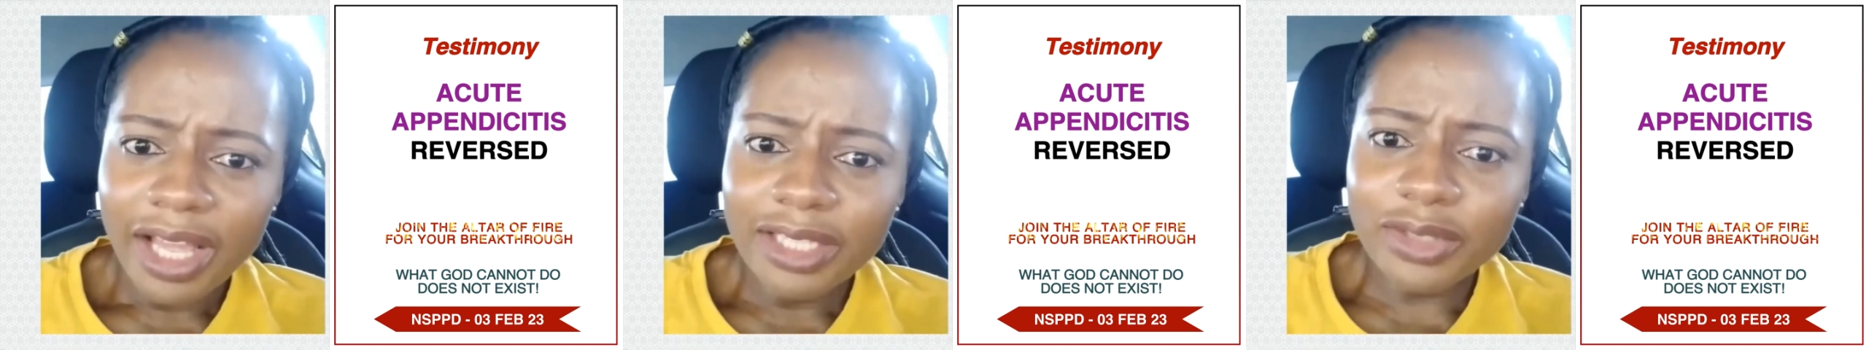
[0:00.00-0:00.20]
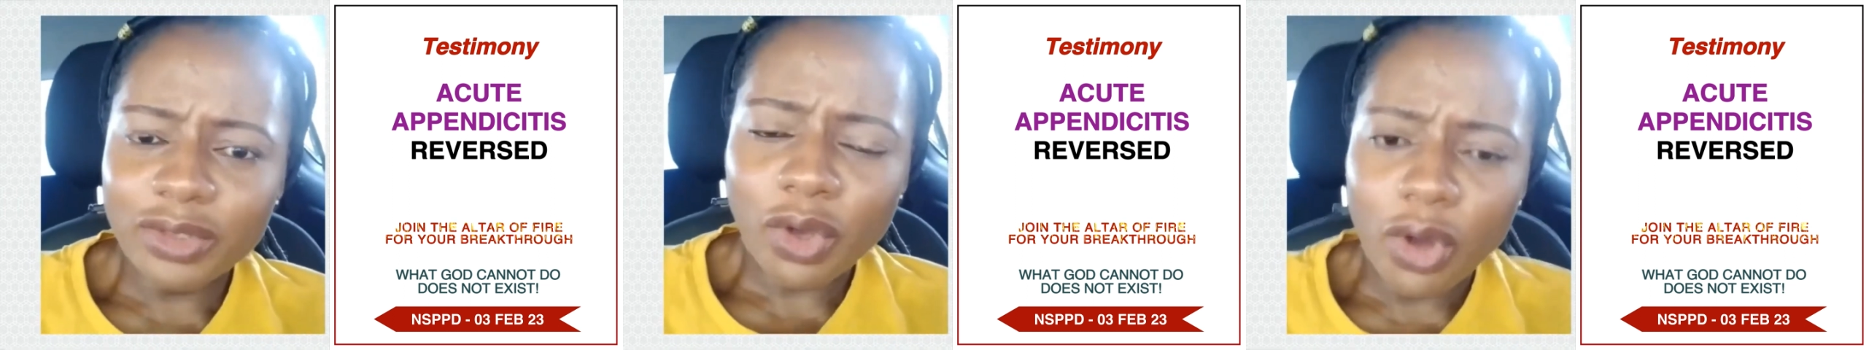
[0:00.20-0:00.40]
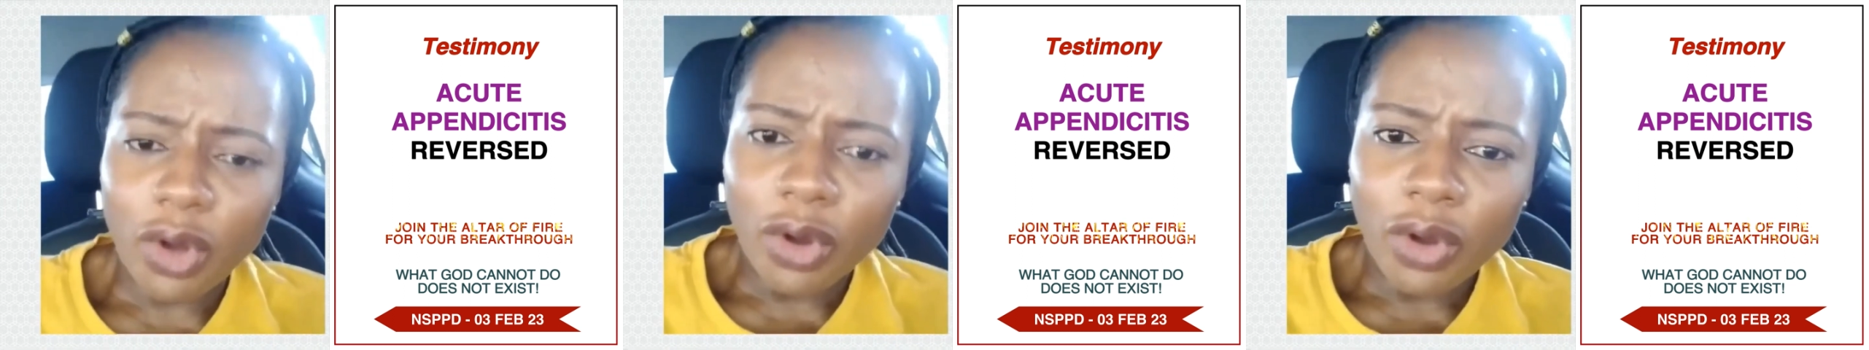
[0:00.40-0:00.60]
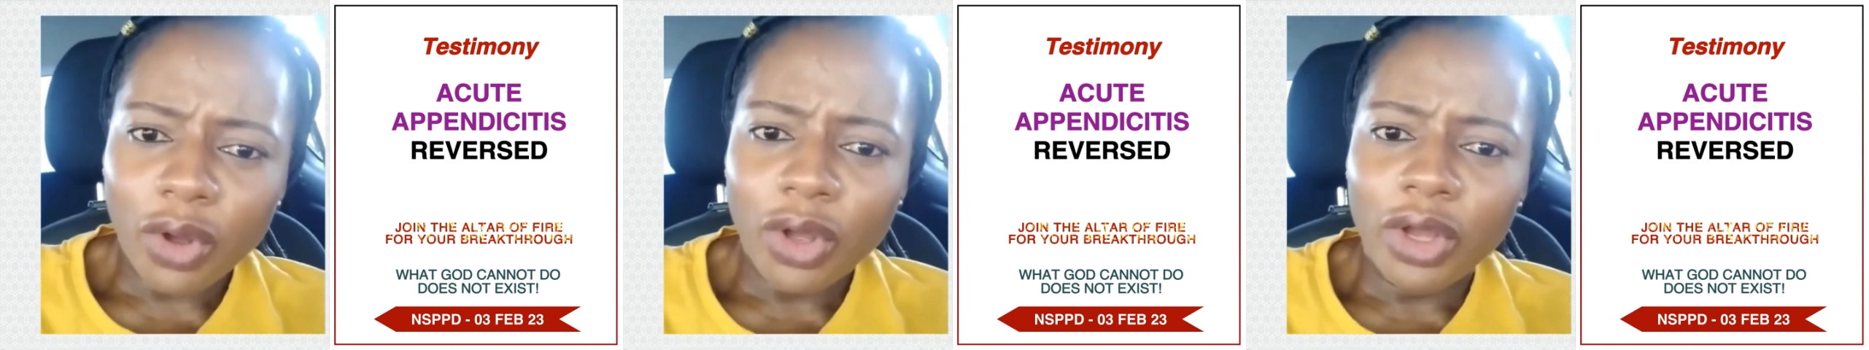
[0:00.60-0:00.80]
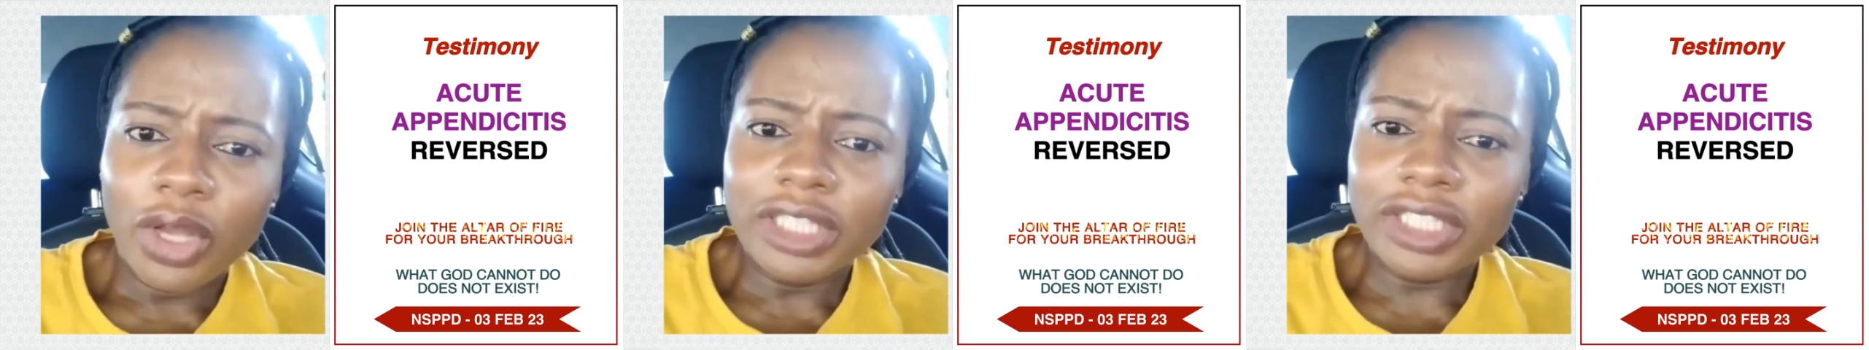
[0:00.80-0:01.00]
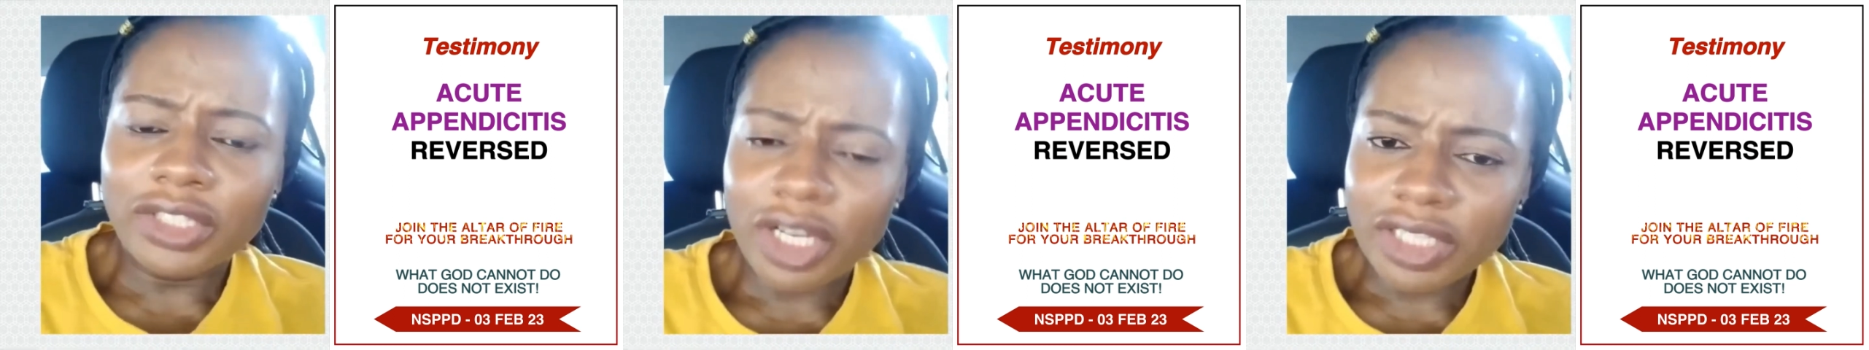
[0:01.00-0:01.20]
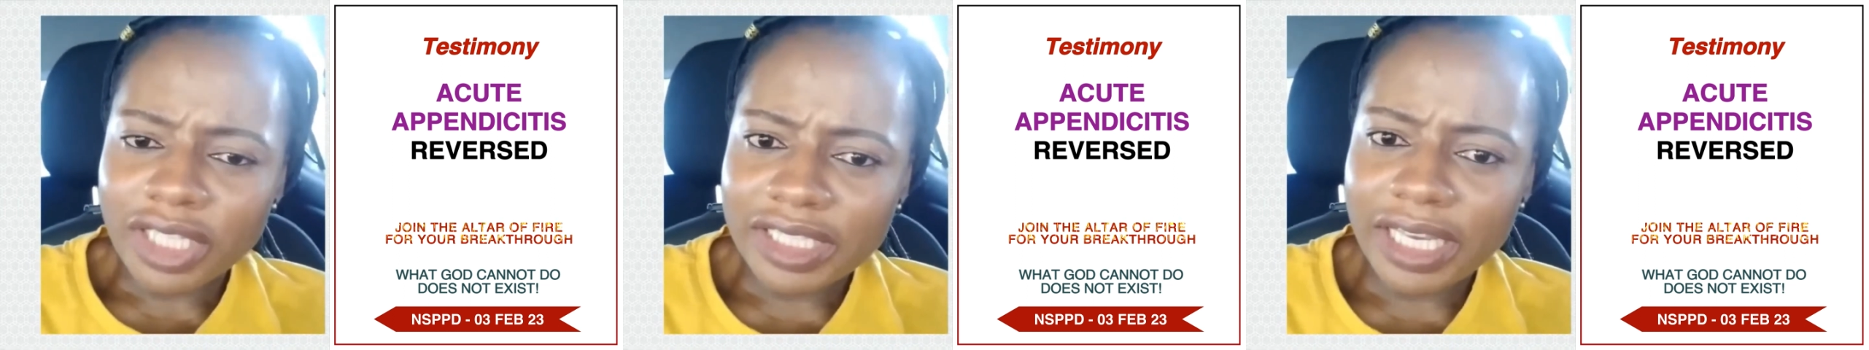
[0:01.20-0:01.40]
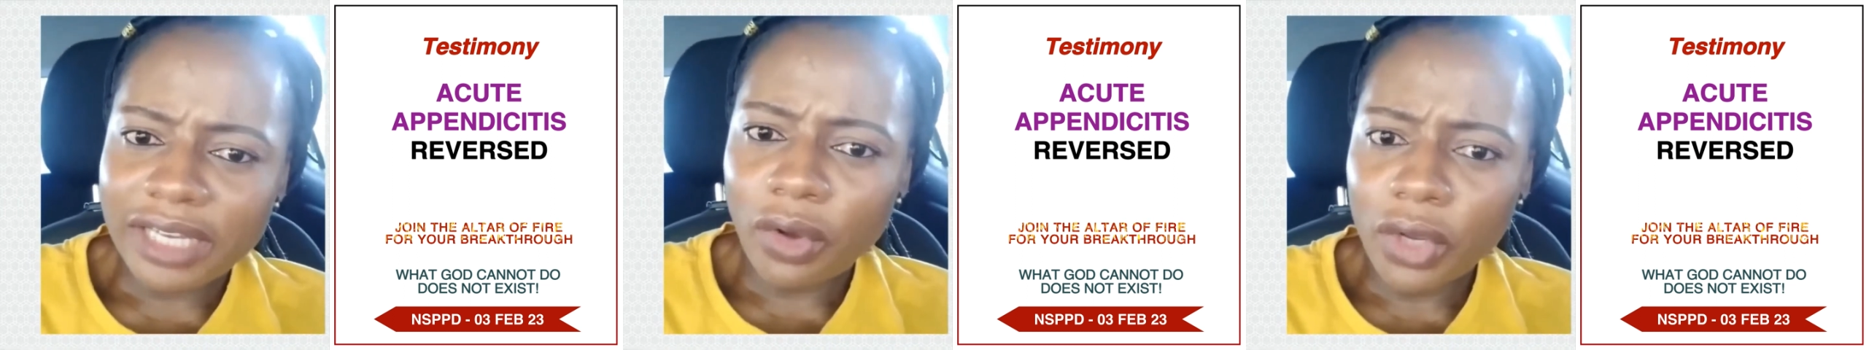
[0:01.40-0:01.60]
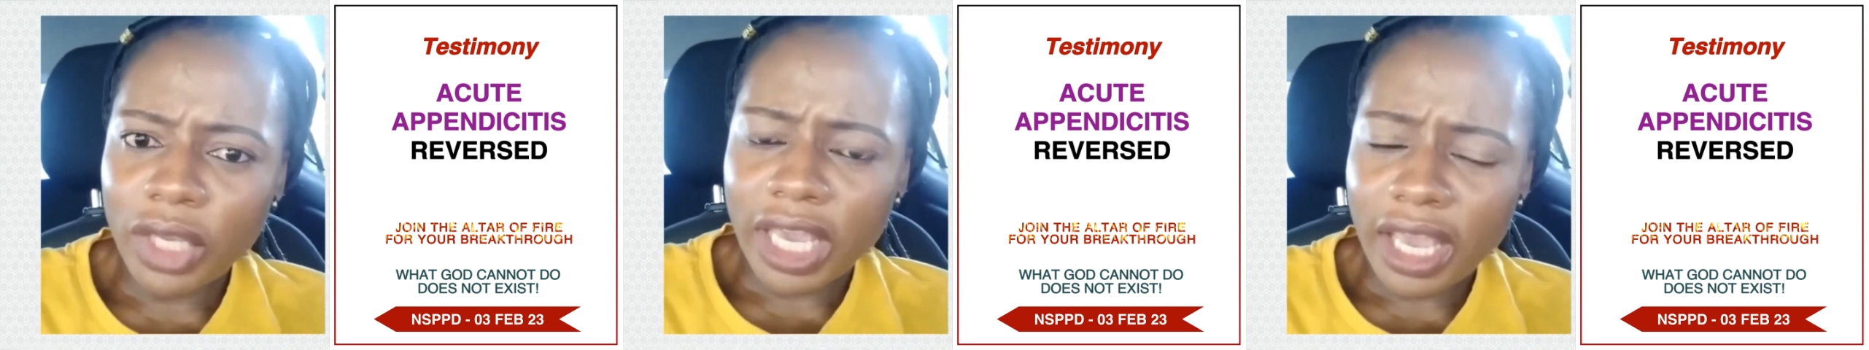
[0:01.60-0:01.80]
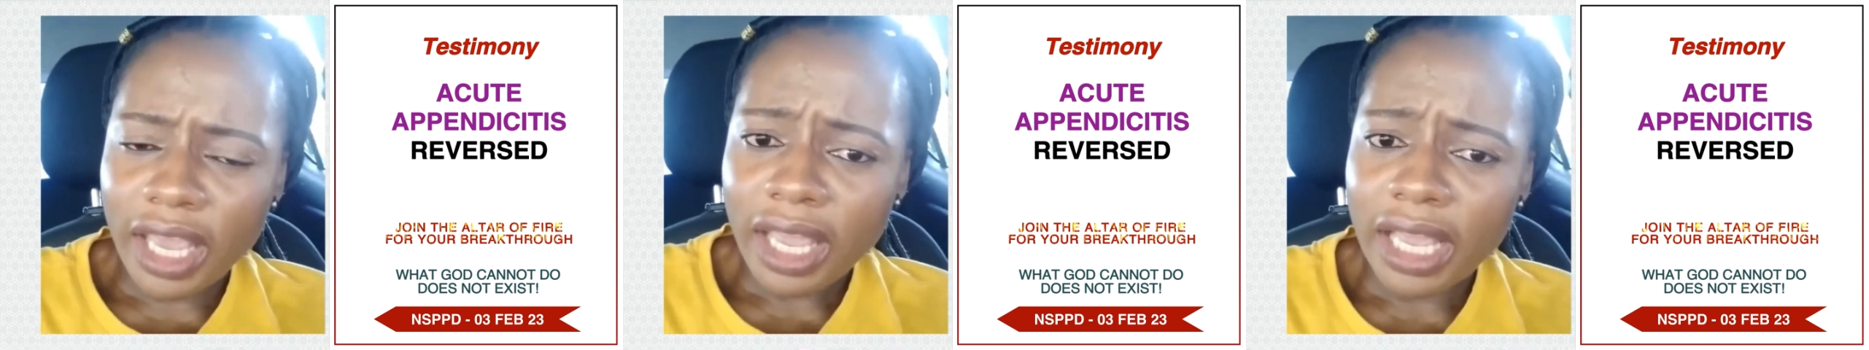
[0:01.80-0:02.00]
So the doctor said,
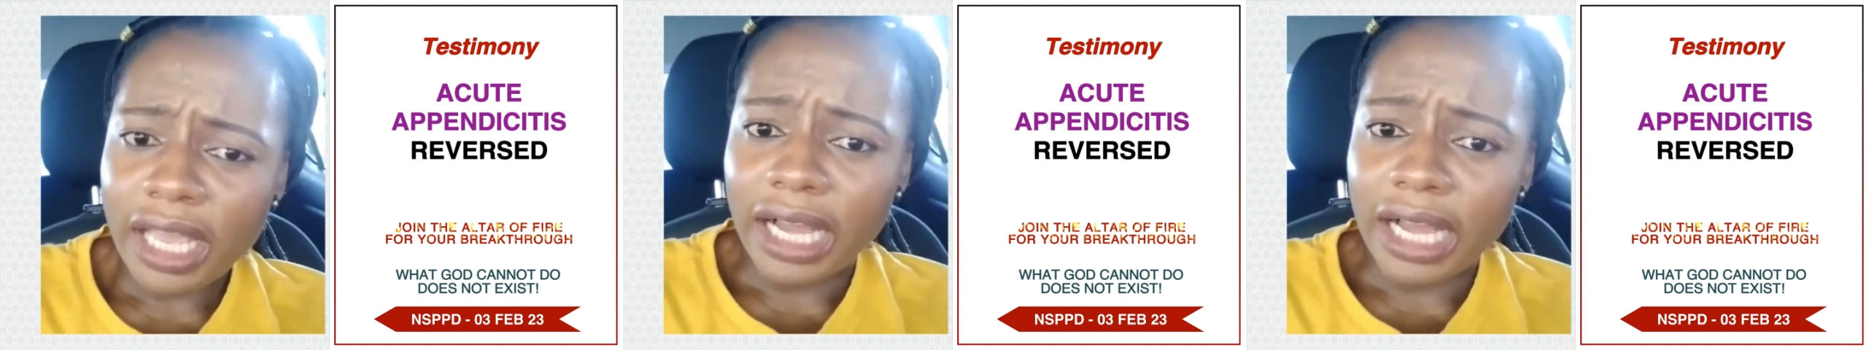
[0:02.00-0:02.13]
okay,